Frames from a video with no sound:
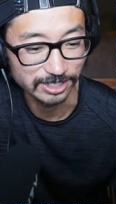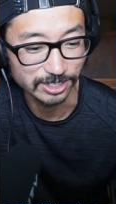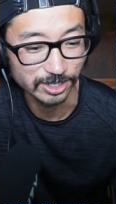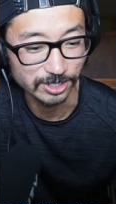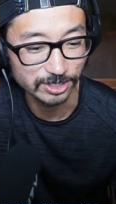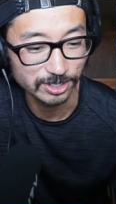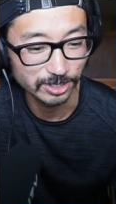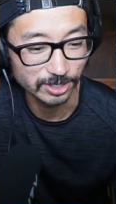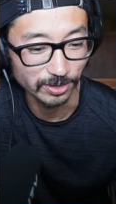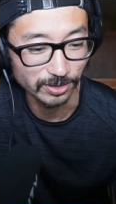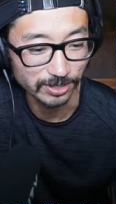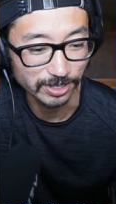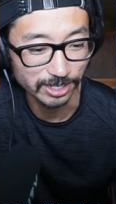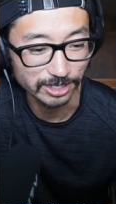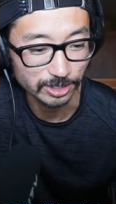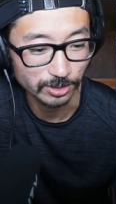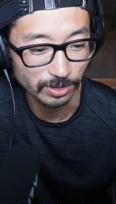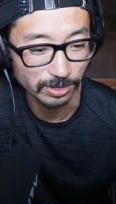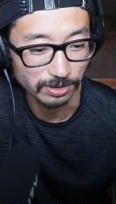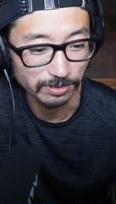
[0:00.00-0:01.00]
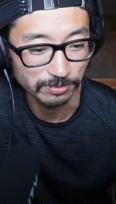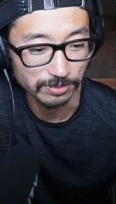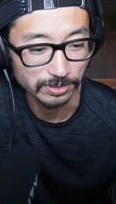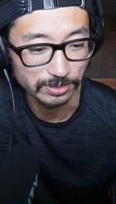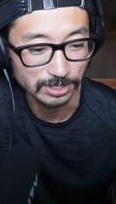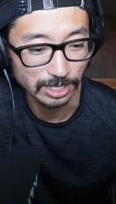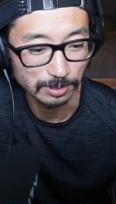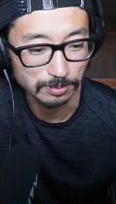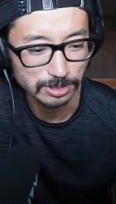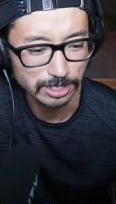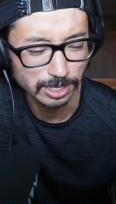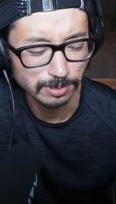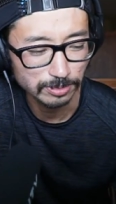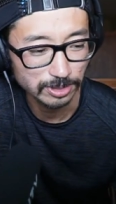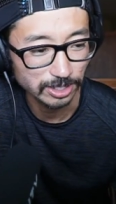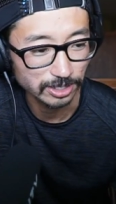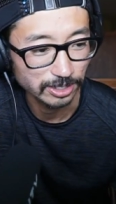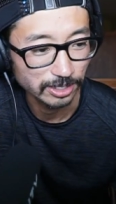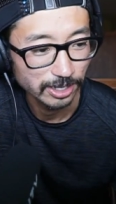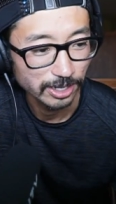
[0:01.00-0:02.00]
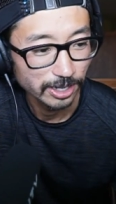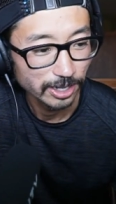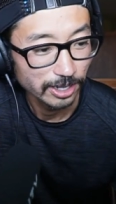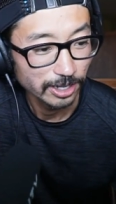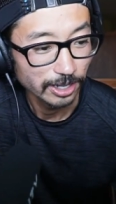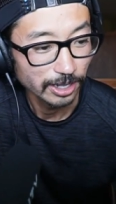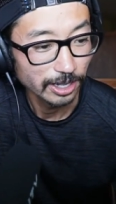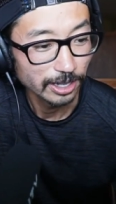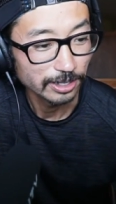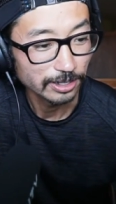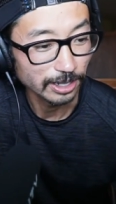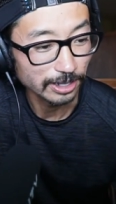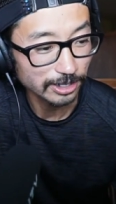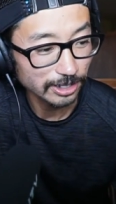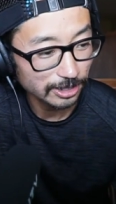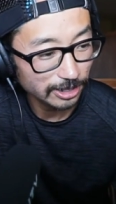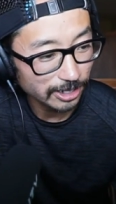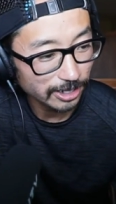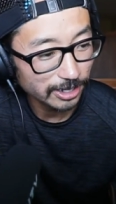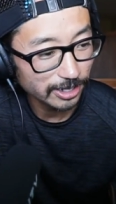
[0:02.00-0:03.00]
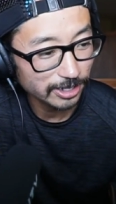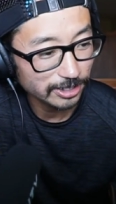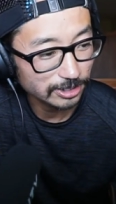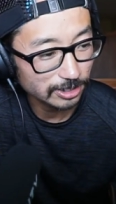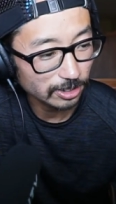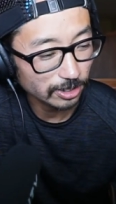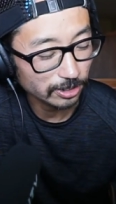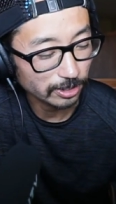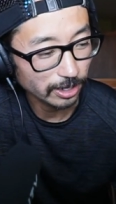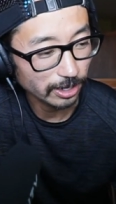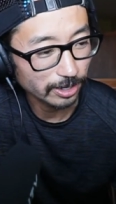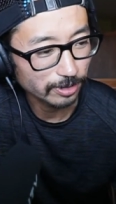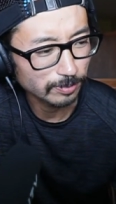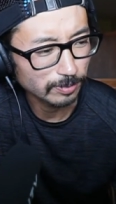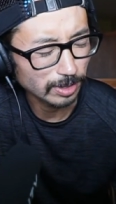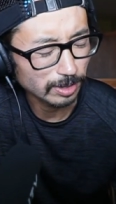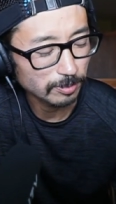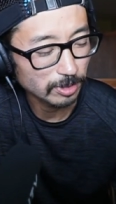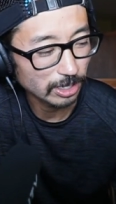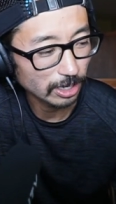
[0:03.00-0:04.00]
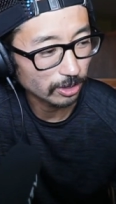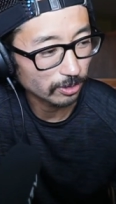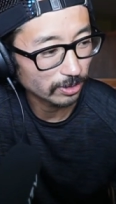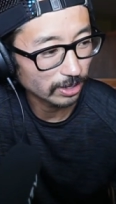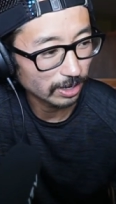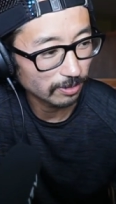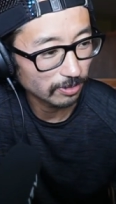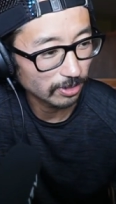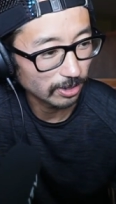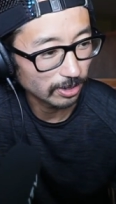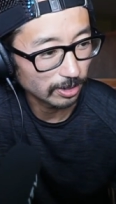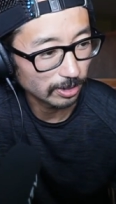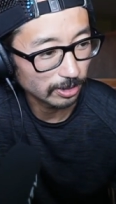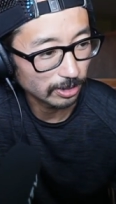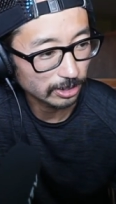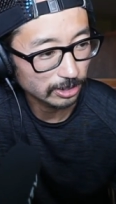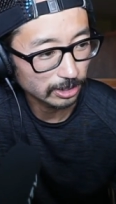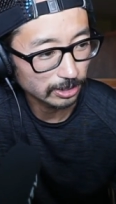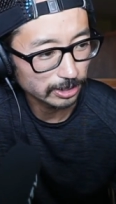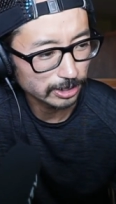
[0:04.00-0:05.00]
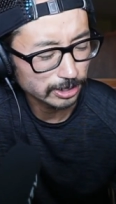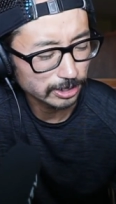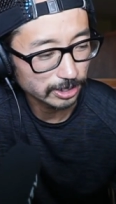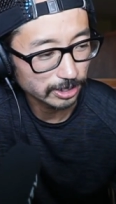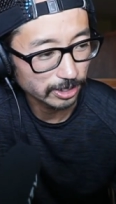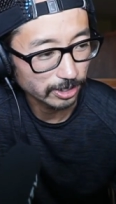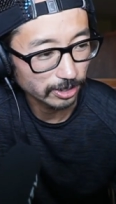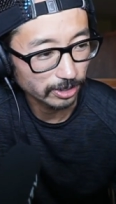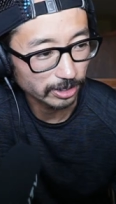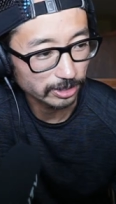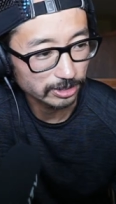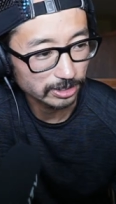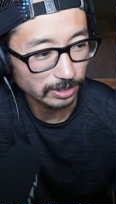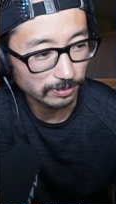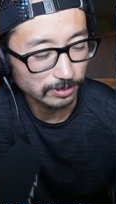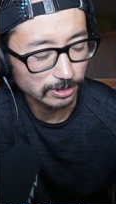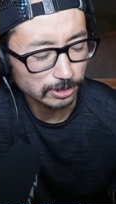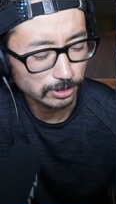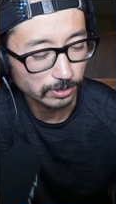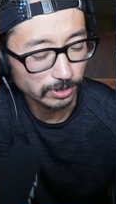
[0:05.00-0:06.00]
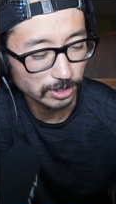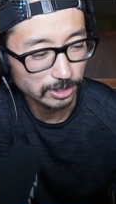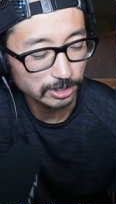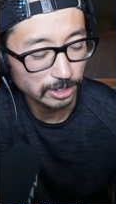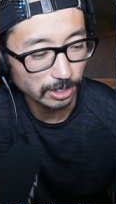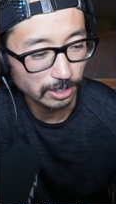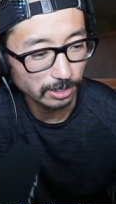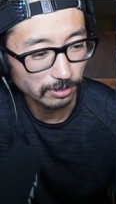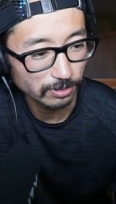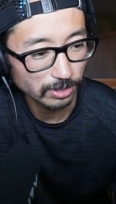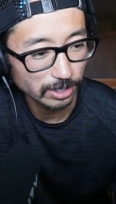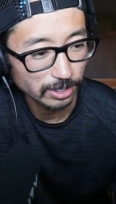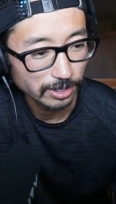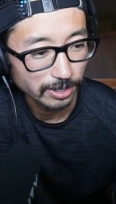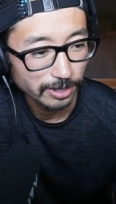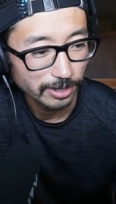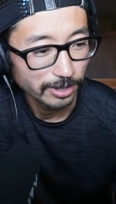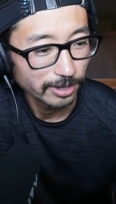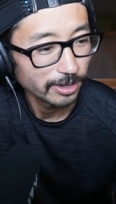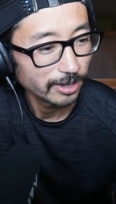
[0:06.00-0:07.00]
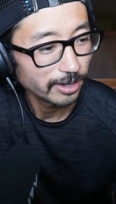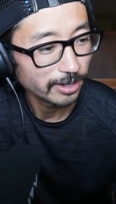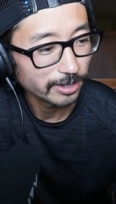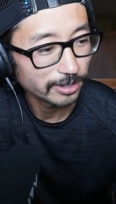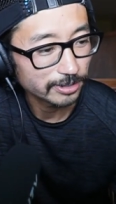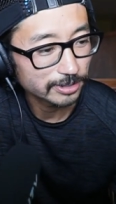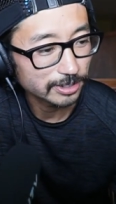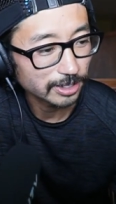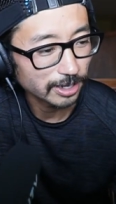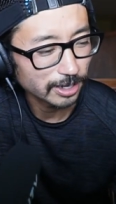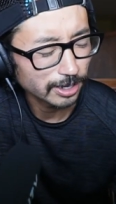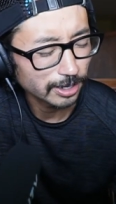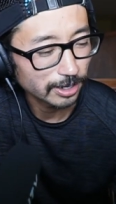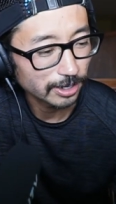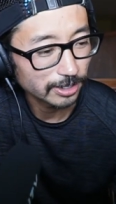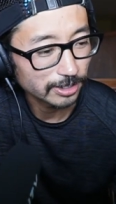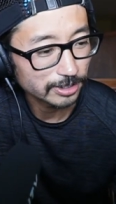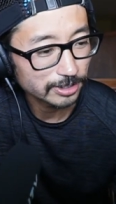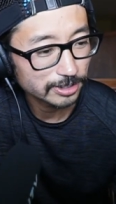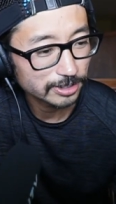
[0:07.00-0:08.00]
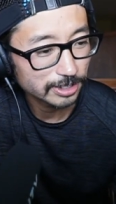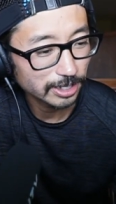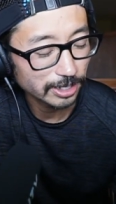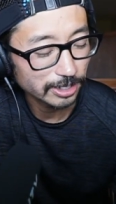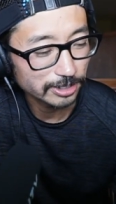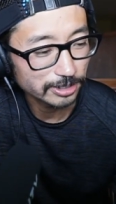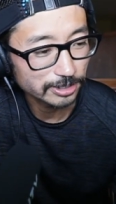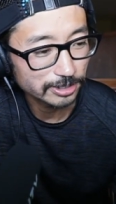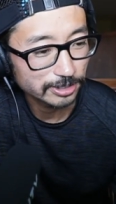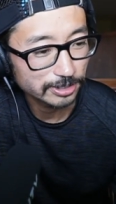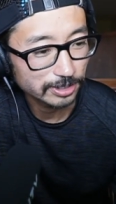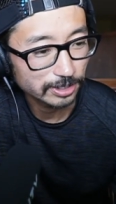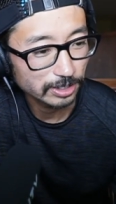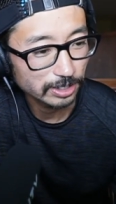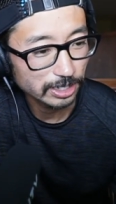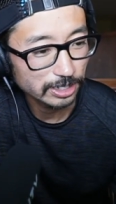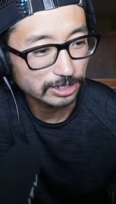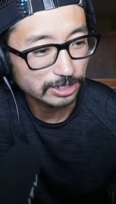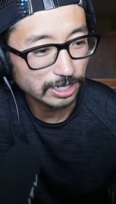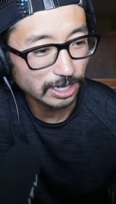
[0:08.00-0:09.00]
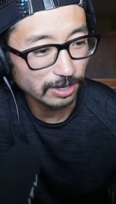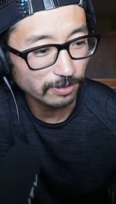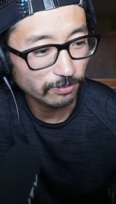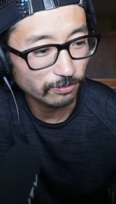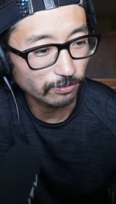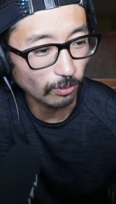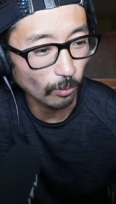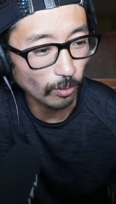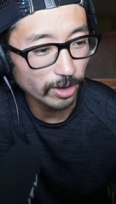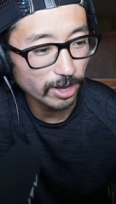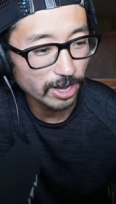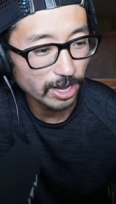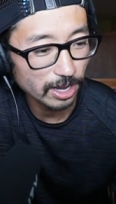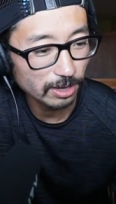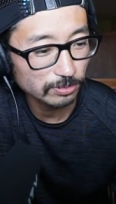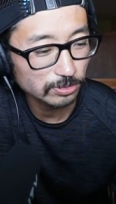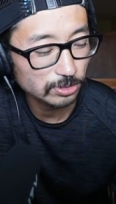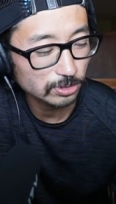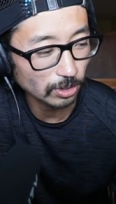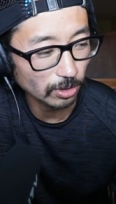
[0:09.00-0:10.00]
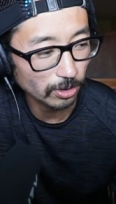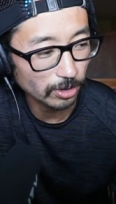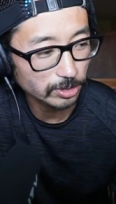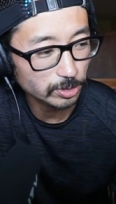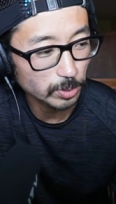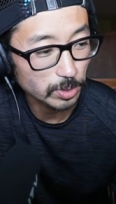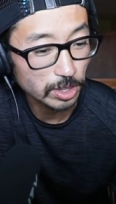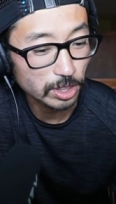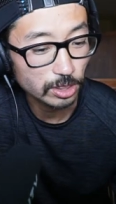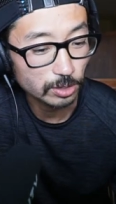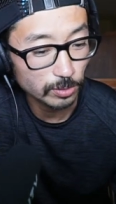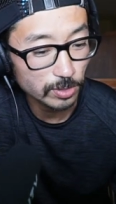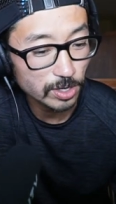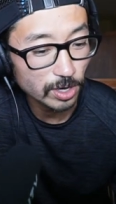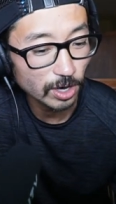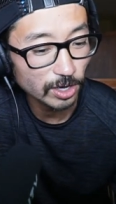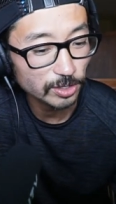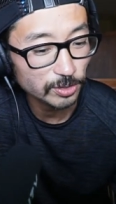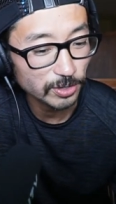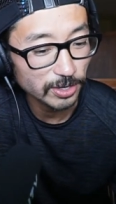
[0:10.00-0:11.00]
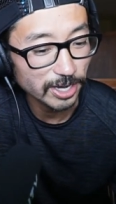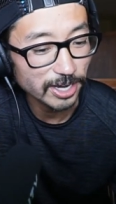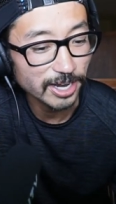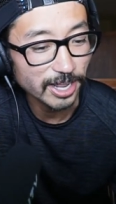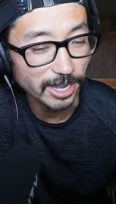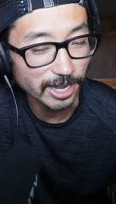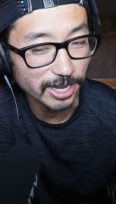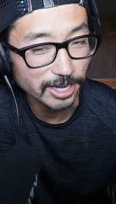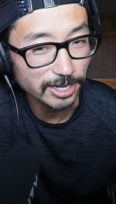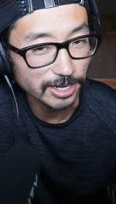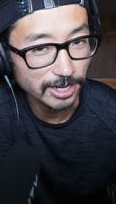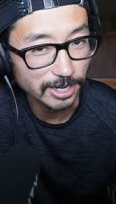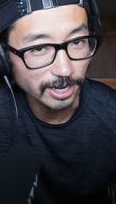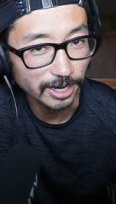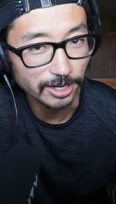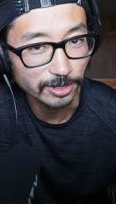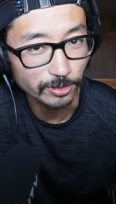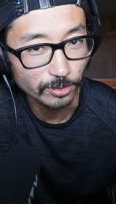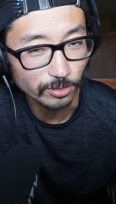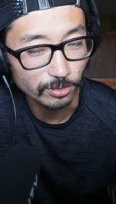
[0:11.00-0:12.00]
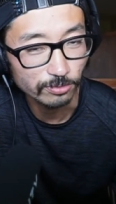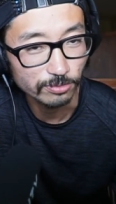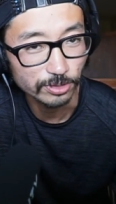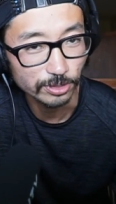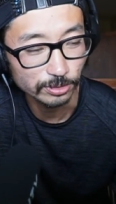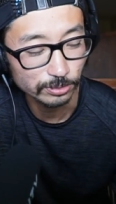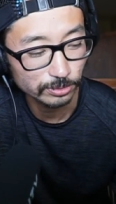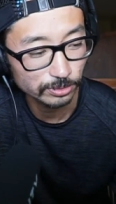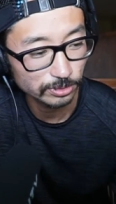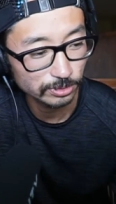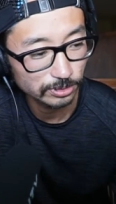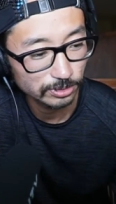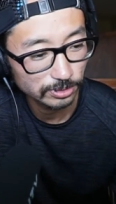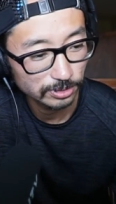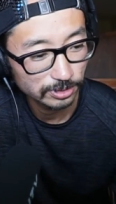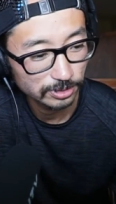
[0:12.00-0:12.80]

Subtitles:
Good to know it gets great reviews. I'm tempted. And the thing is, look, I mean, I don't have the listing here. I just have the screenshot of it. It says it's got 4.5 stars with 389 reviews.